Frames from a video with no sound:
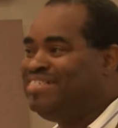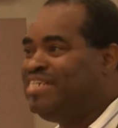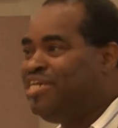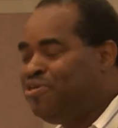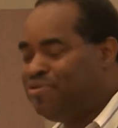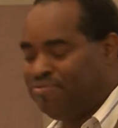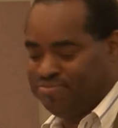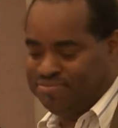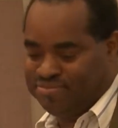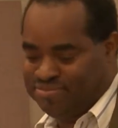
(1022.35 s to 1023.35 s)
continue.
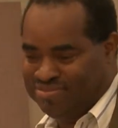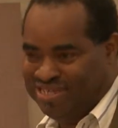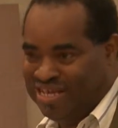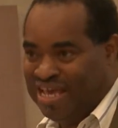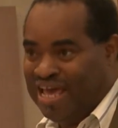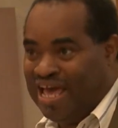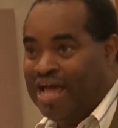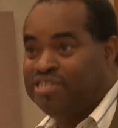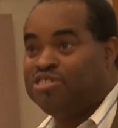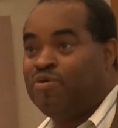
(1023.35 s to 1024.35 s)

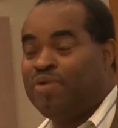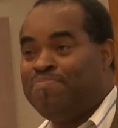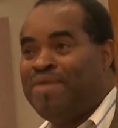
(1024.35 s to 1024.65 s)
And so we